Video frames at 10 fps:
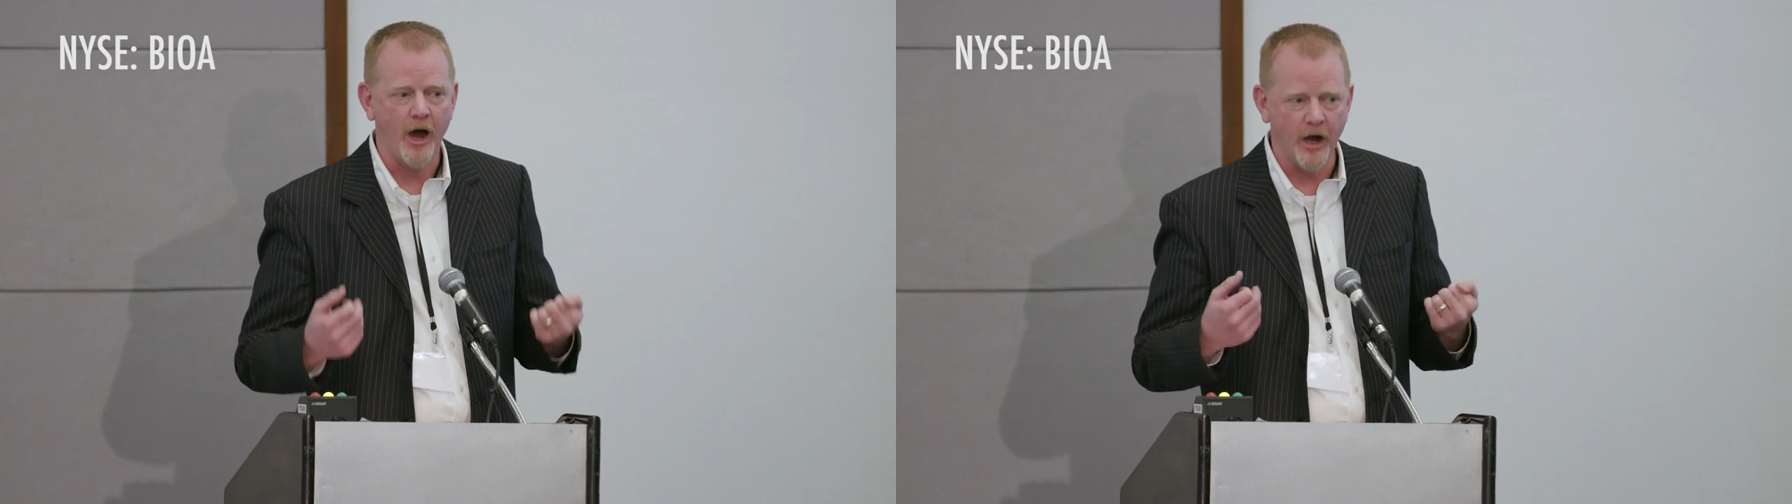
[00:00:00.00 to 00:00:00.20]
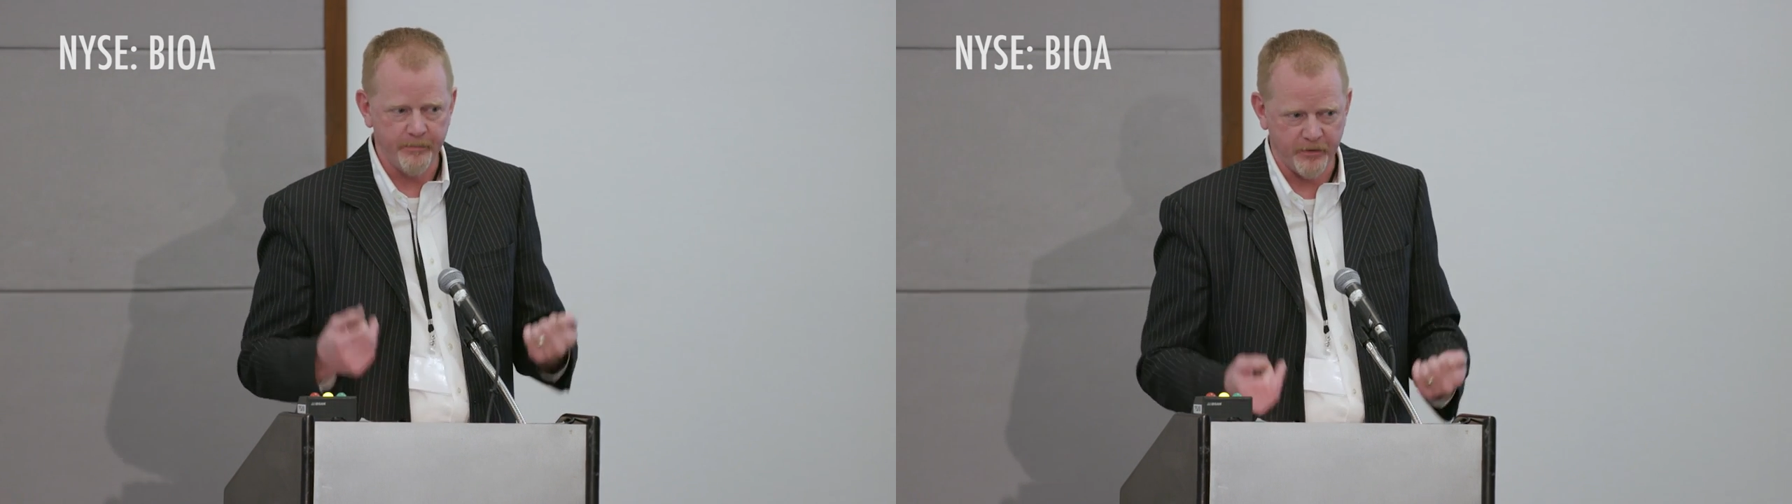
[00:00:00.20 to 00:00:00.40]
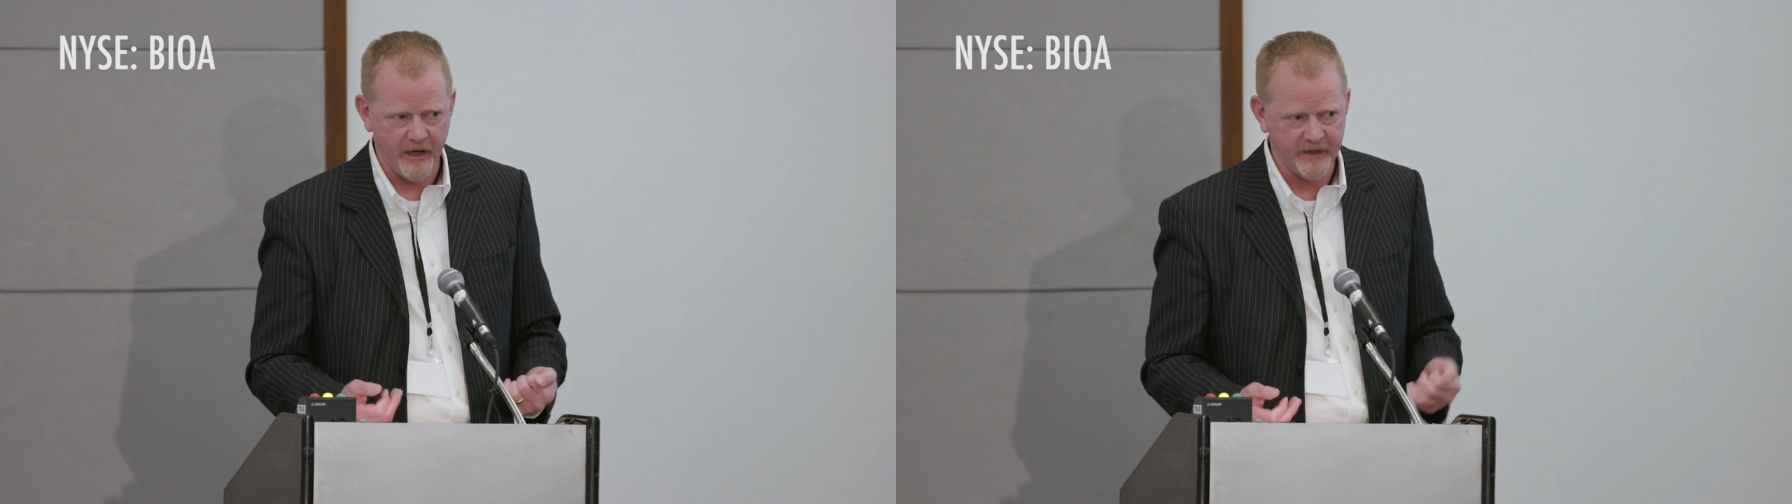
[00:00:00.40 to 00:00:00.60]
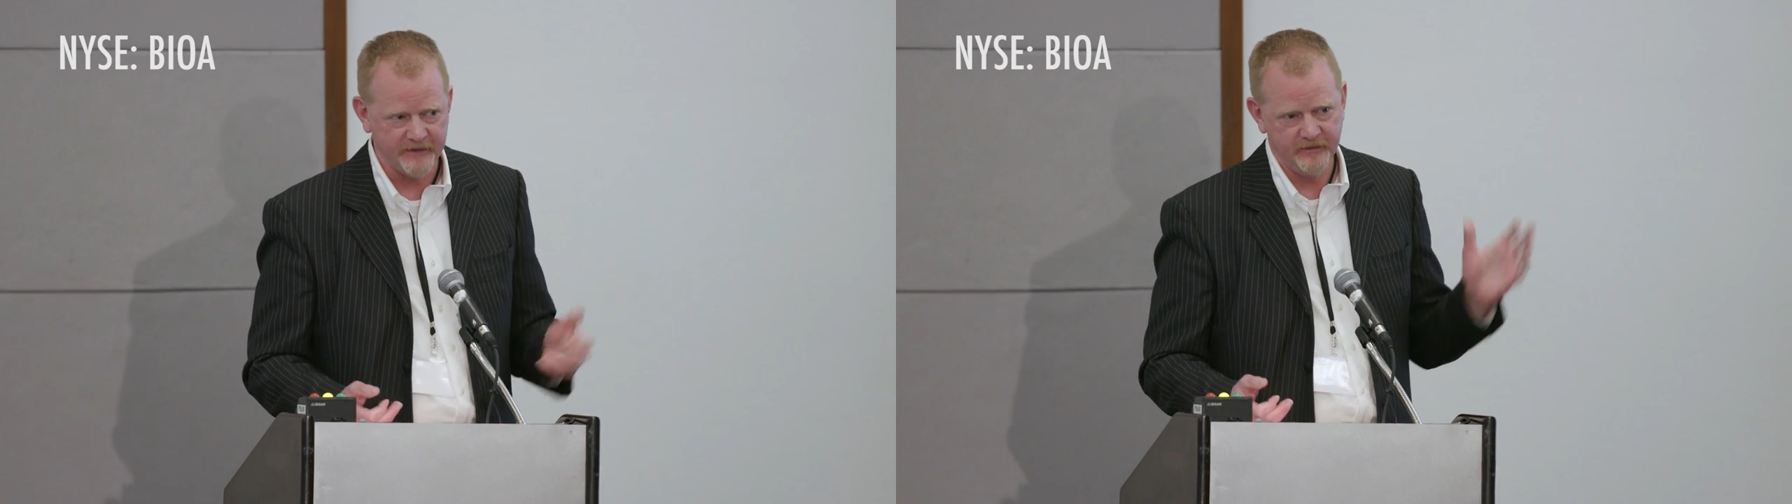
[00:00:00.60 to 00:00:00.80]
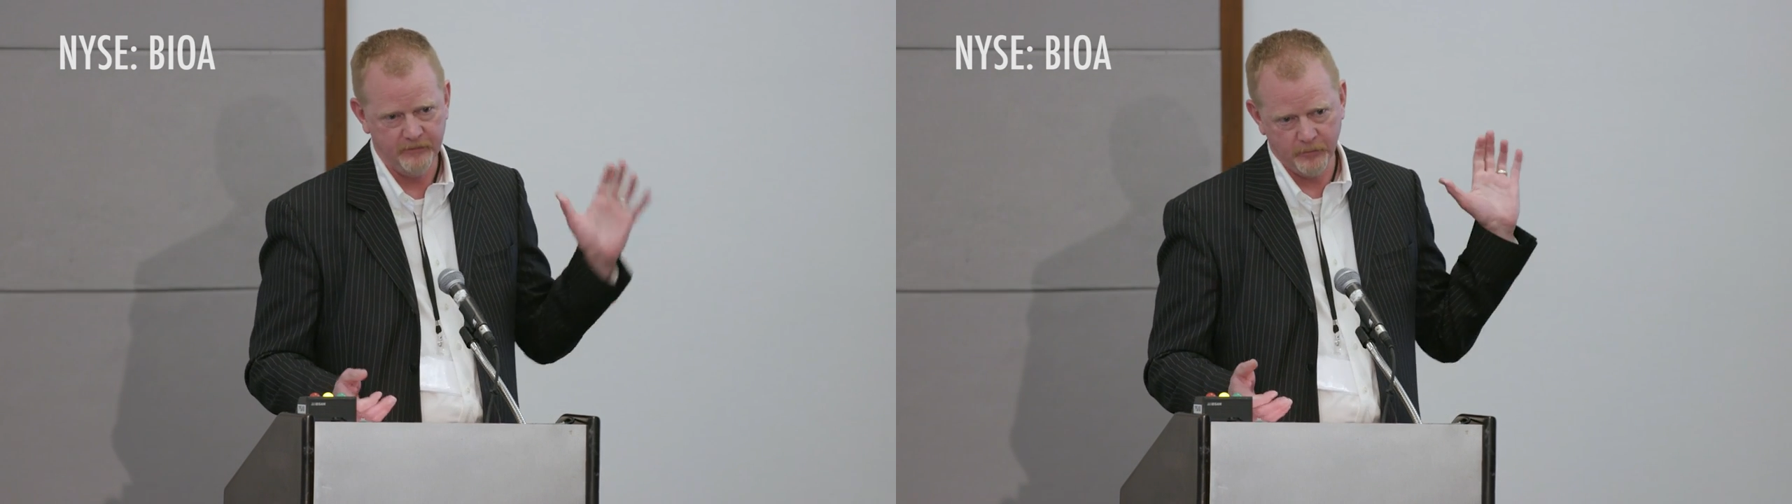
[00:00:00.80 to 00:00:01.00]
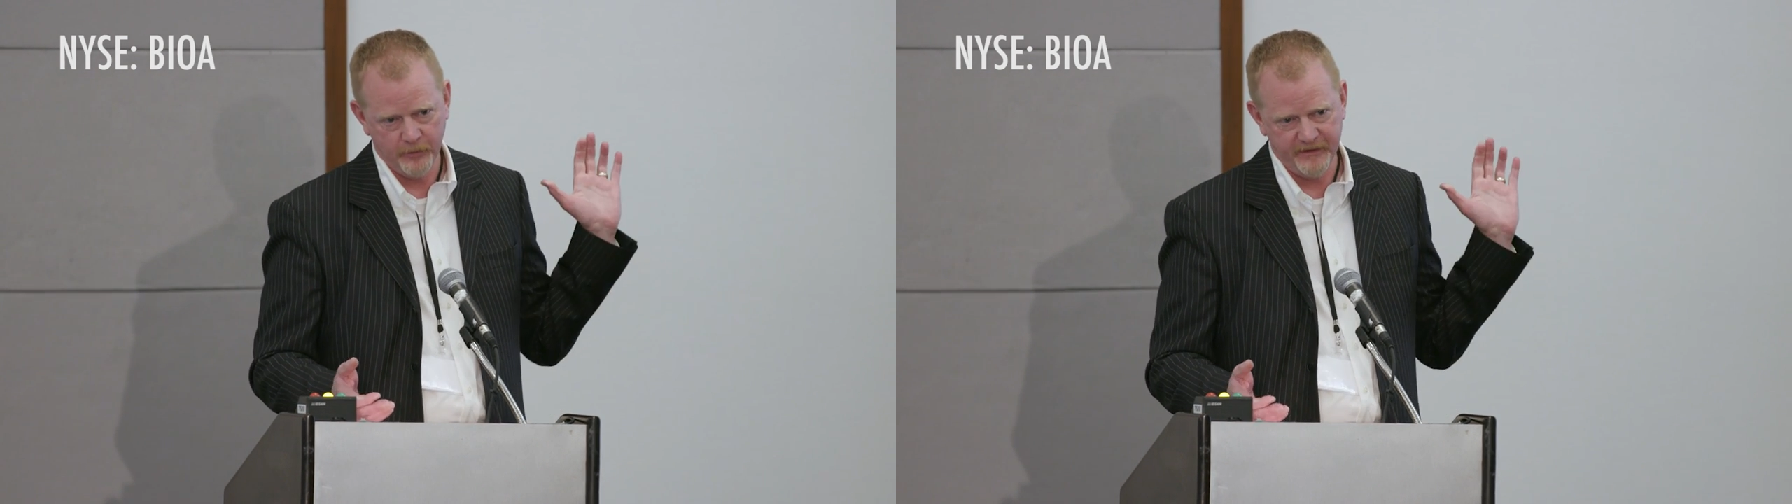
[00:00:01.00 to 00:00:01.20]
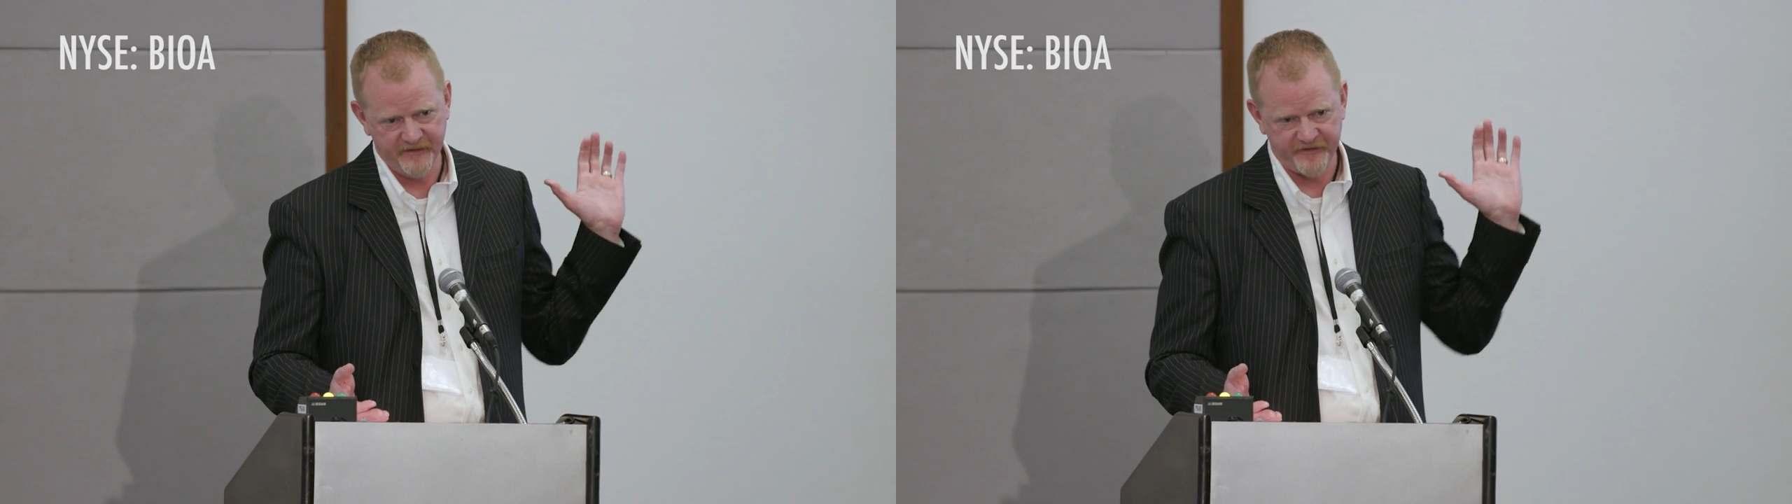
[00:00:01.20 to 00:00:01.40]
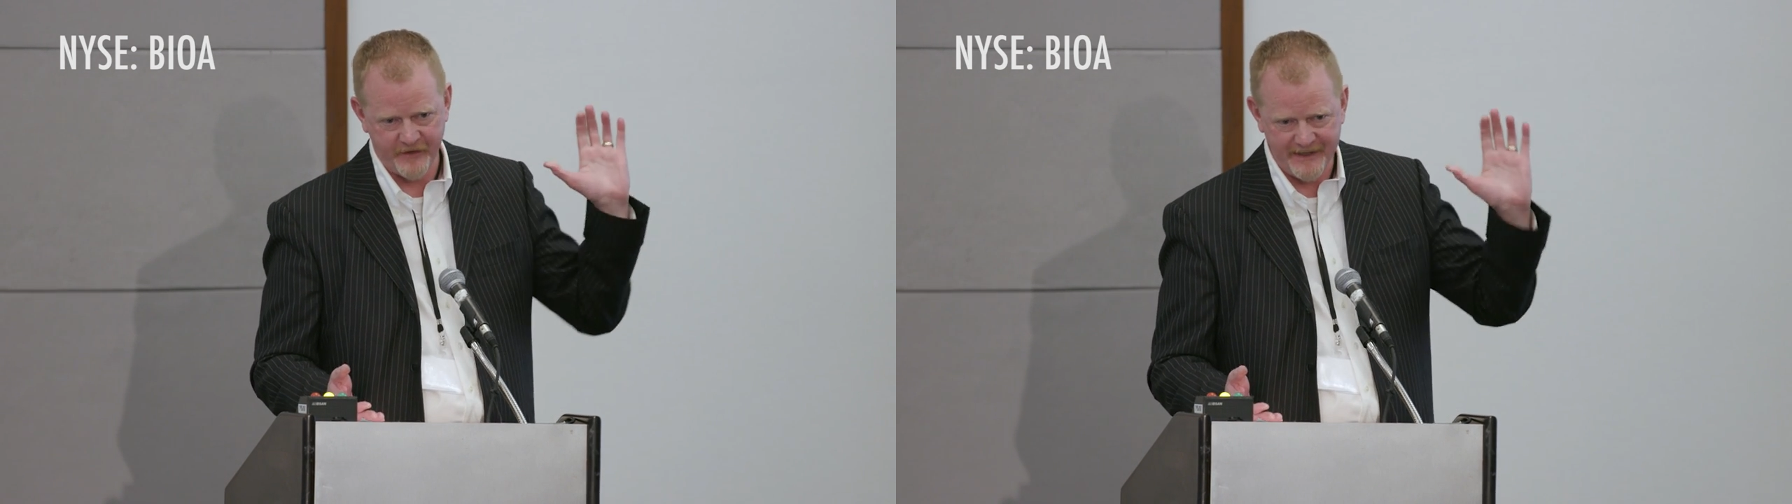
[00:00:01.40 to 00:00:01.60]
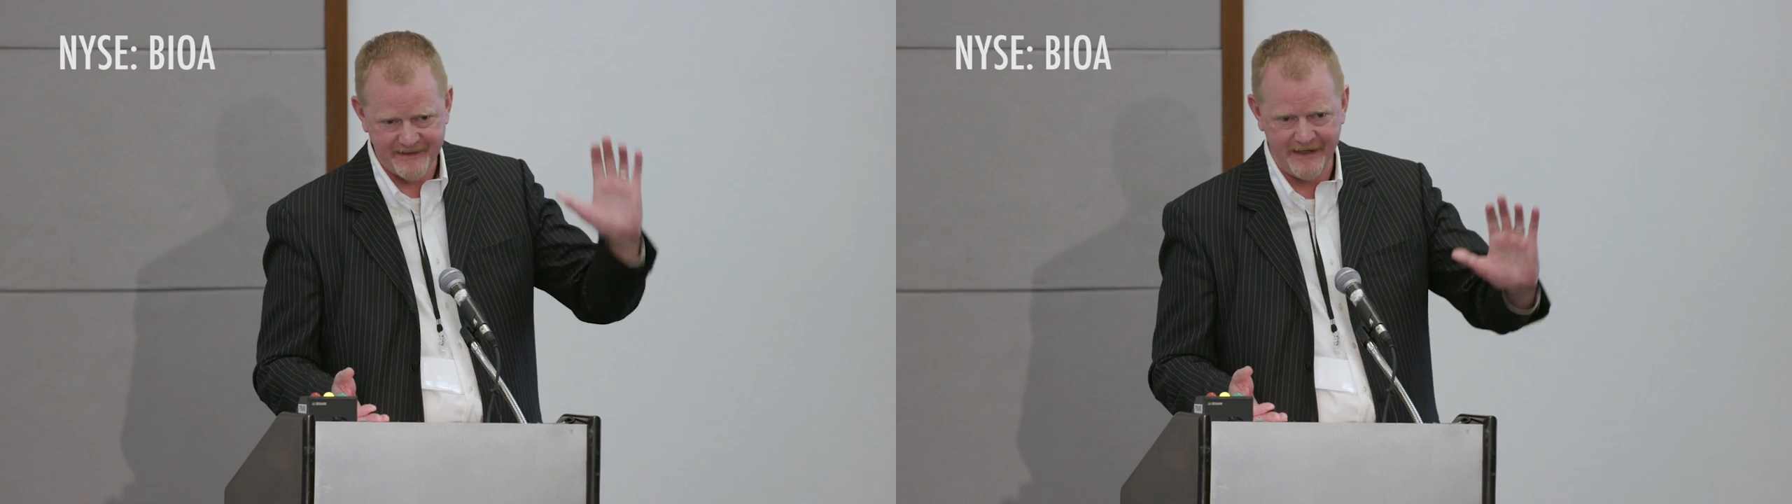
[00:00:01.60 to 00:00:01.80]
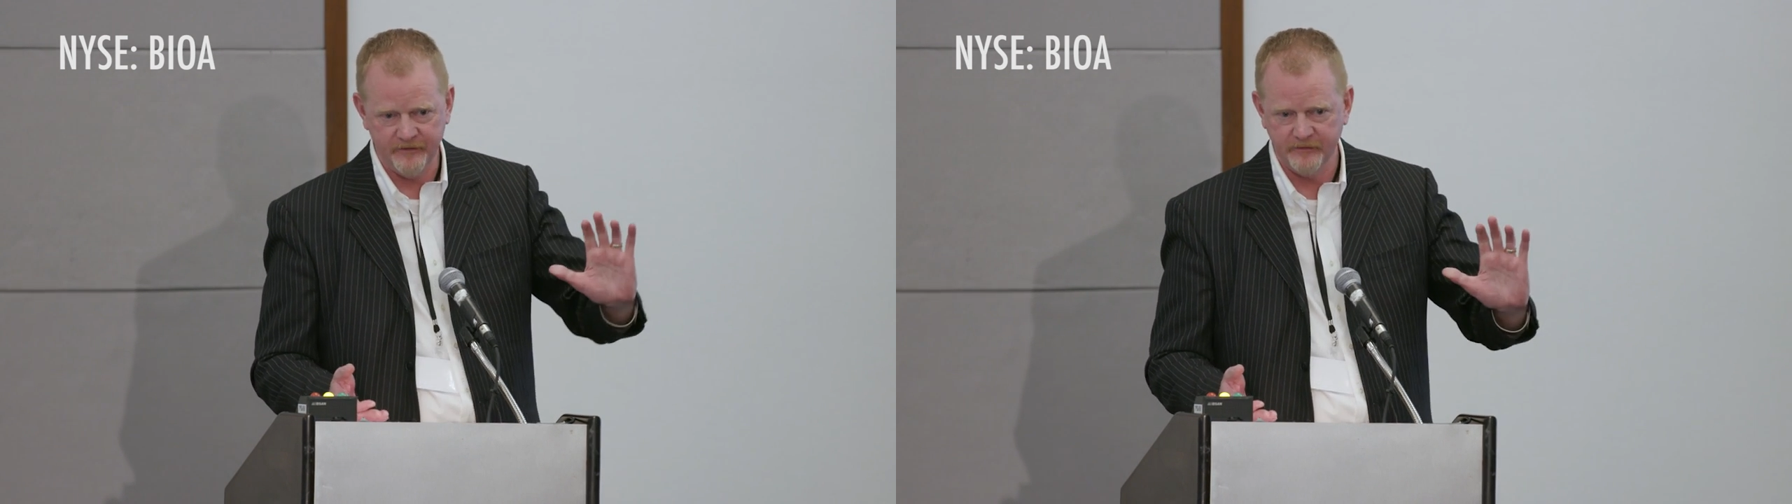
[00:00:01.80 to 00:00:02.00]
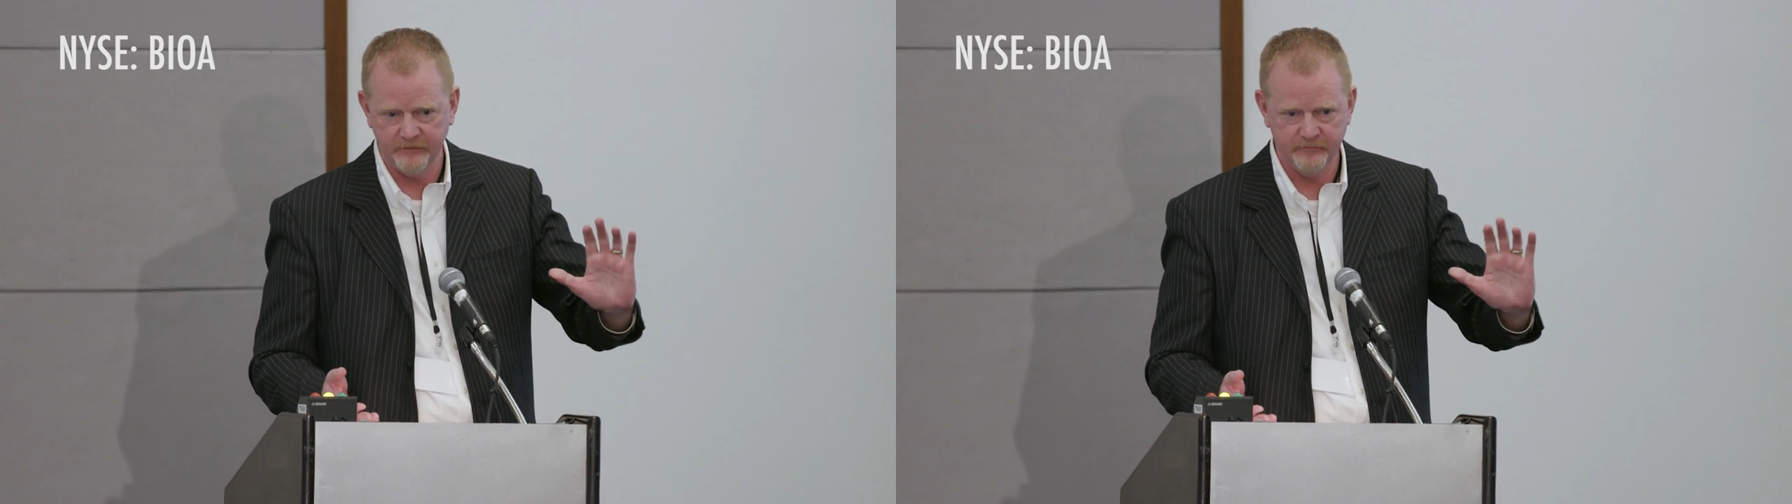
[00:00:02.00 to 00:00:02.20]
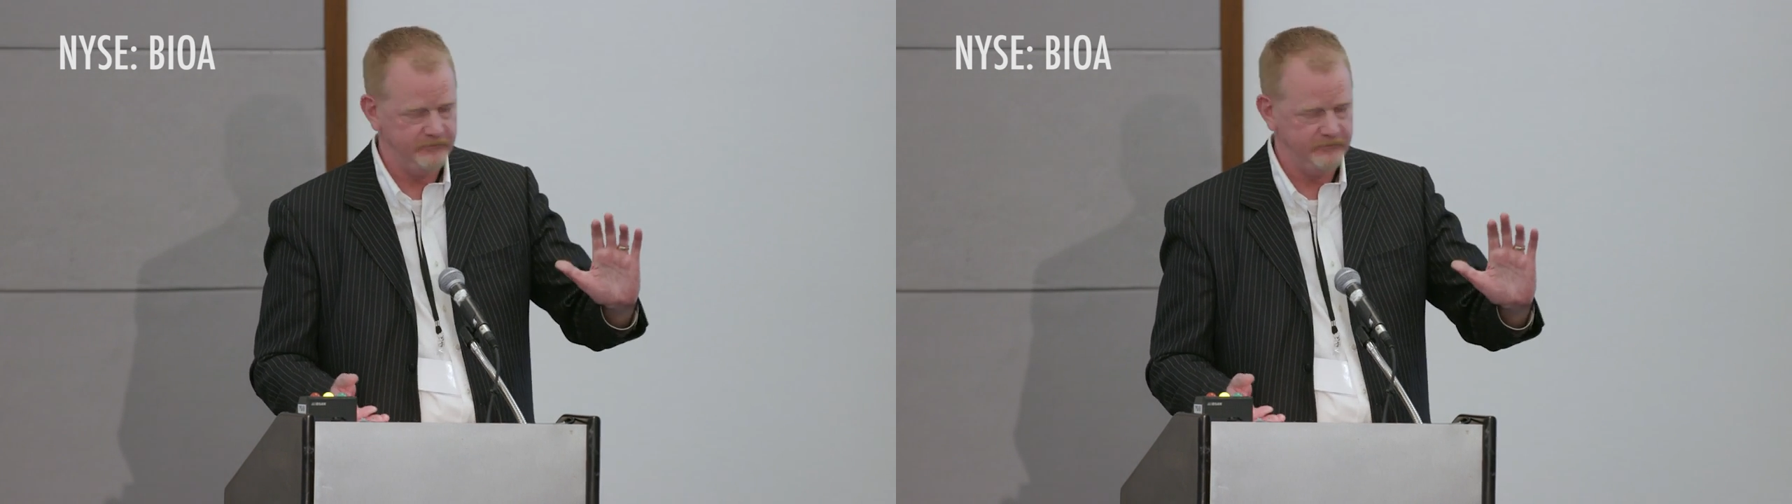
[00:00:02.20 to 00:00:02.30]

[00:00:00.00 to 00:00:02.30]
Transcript: Our product will be the front end